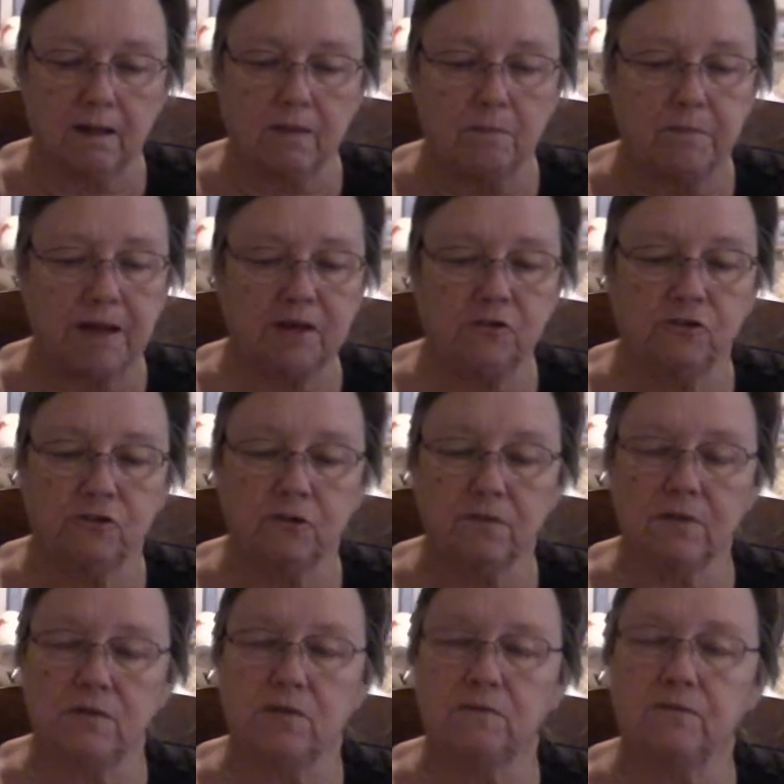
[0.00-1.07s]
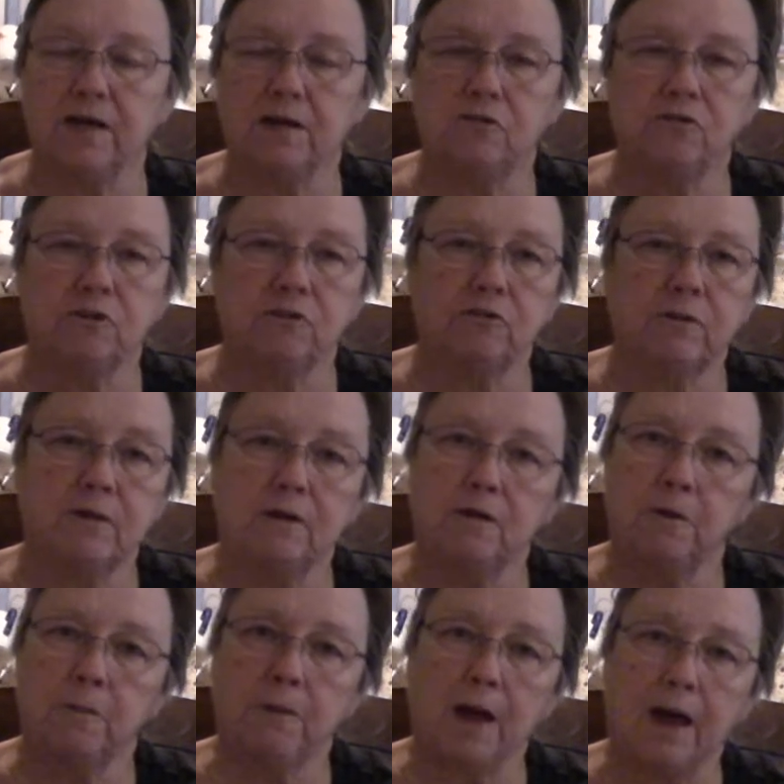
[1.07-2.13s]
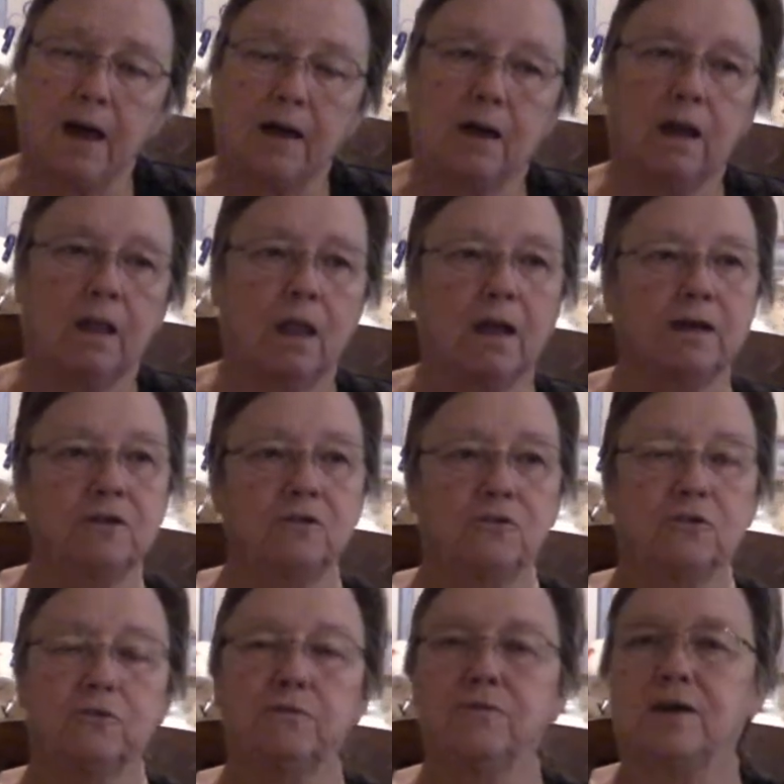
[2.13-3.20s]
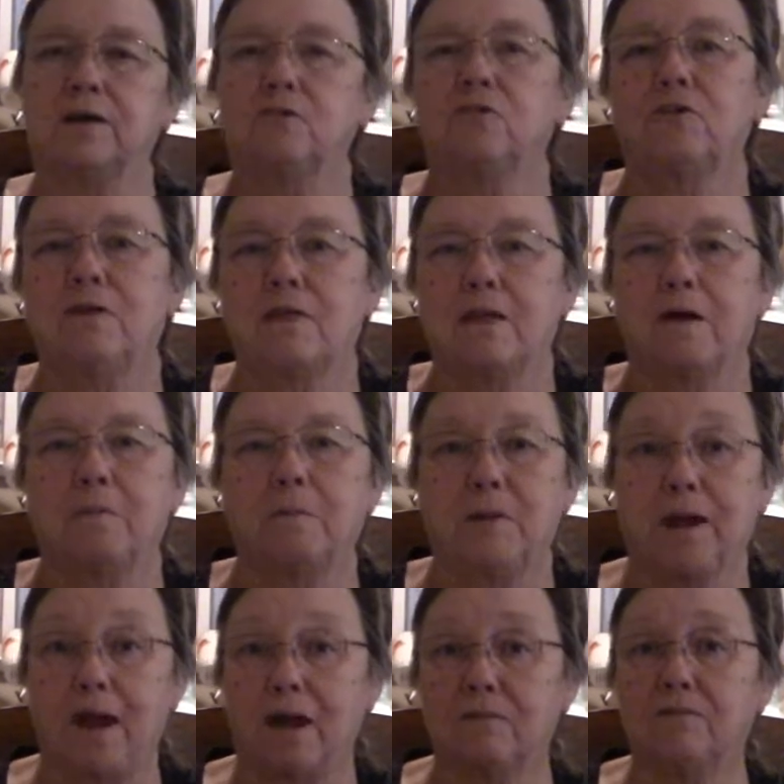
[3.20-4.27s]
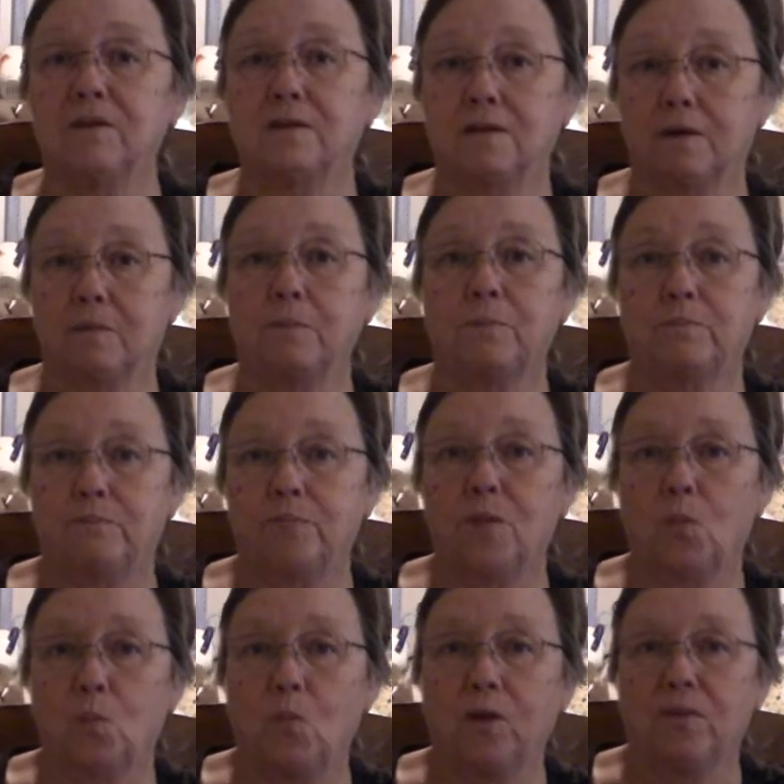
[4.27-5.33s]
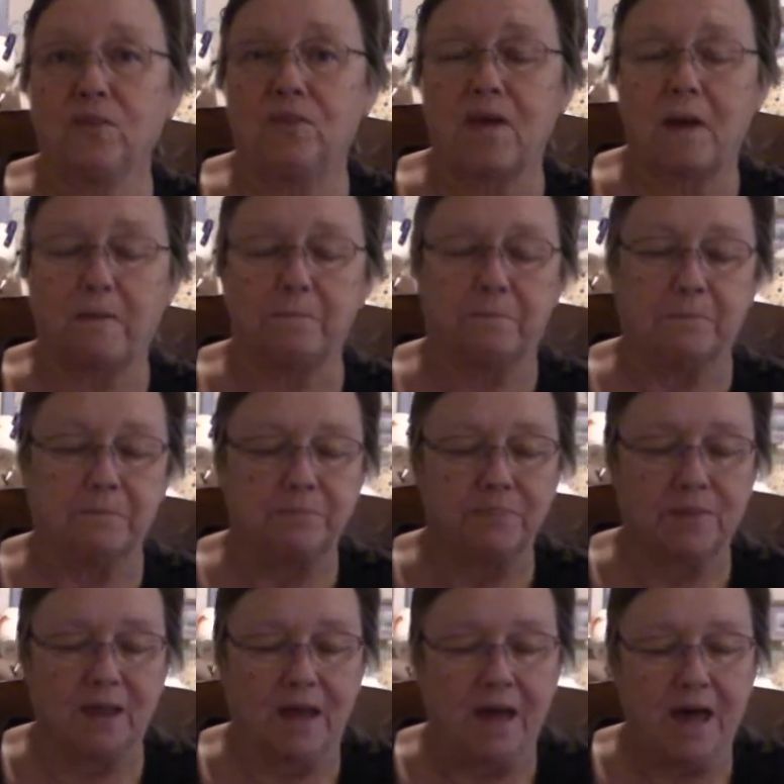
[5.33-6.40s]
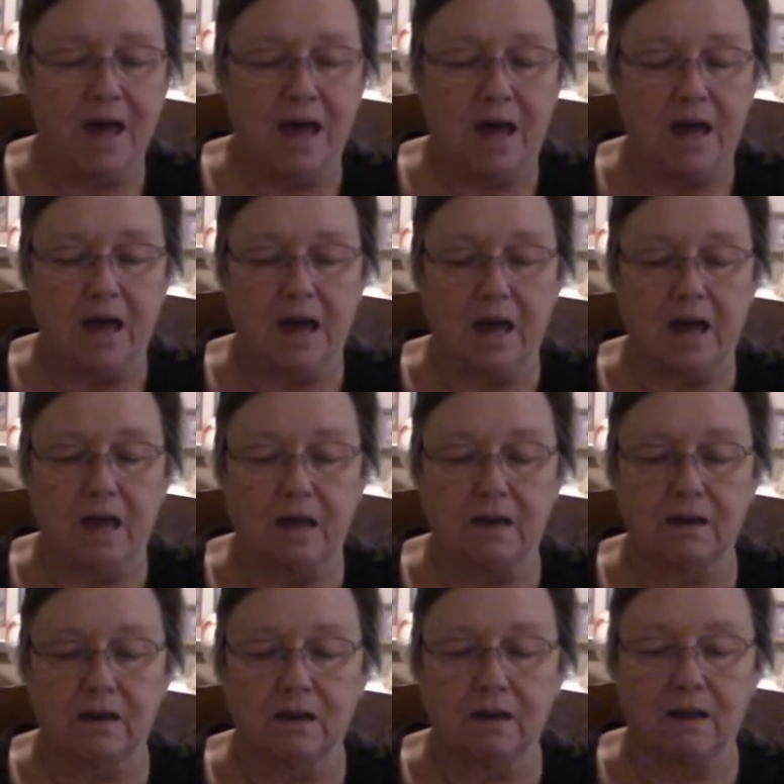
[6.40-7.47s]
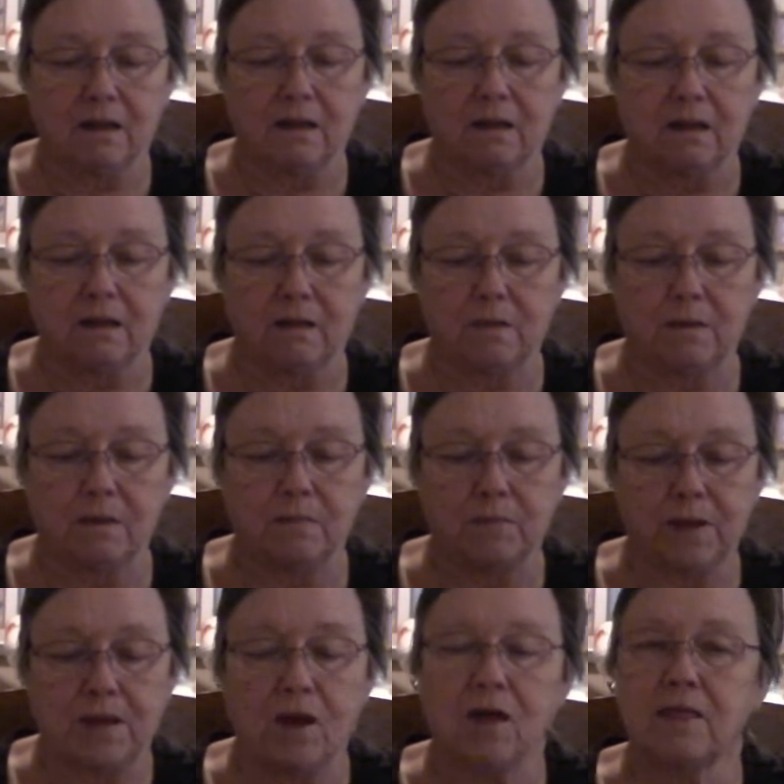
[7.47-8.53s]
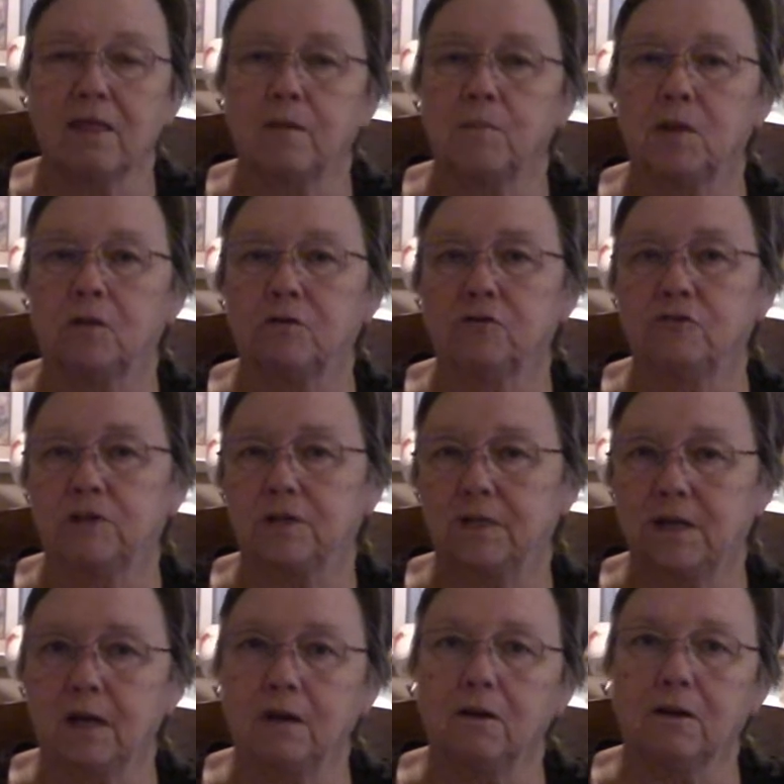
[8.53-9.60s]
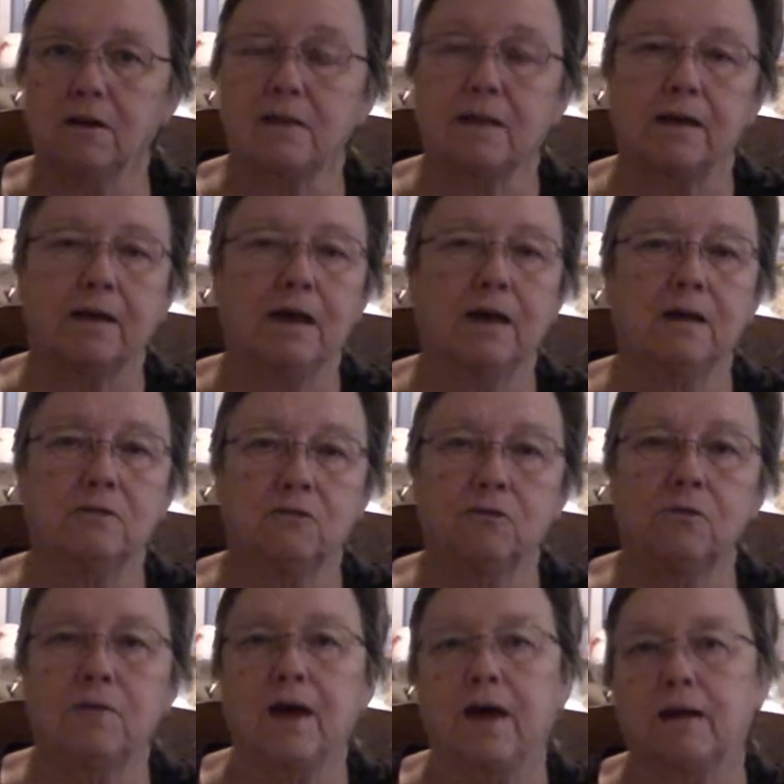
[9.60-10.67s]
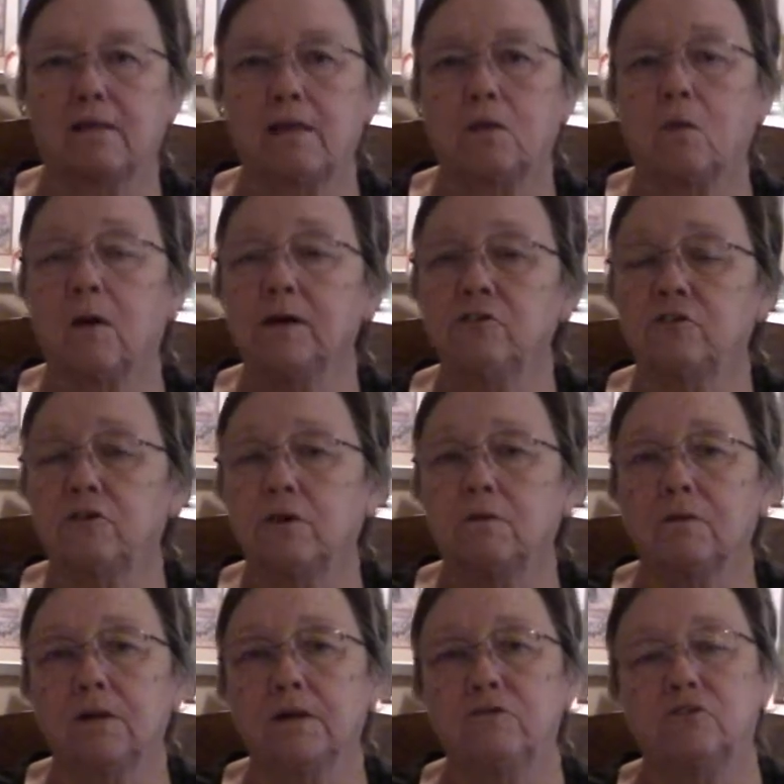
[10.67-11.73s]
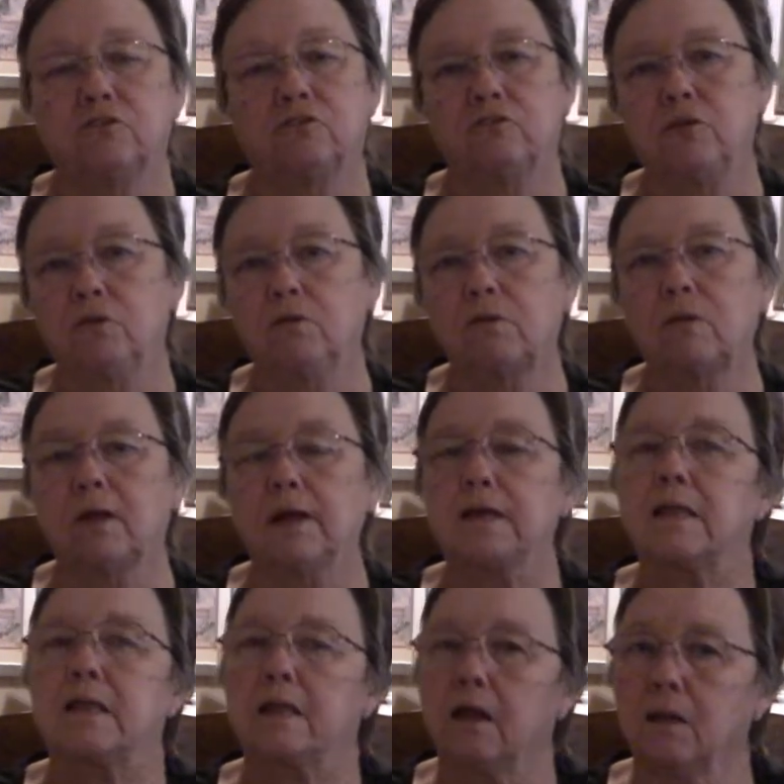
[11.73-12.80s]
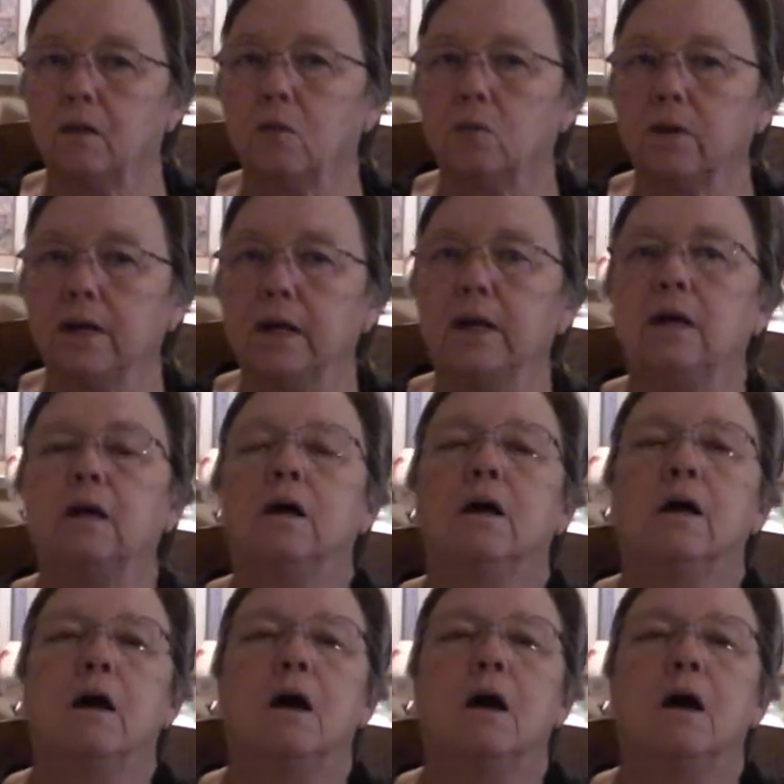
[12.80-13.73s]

make sure that the veggies that you pack, I like to do veggies up and have a dip with them. And because I'm allergic to carrots, I can't do that. So I generally just use like celery,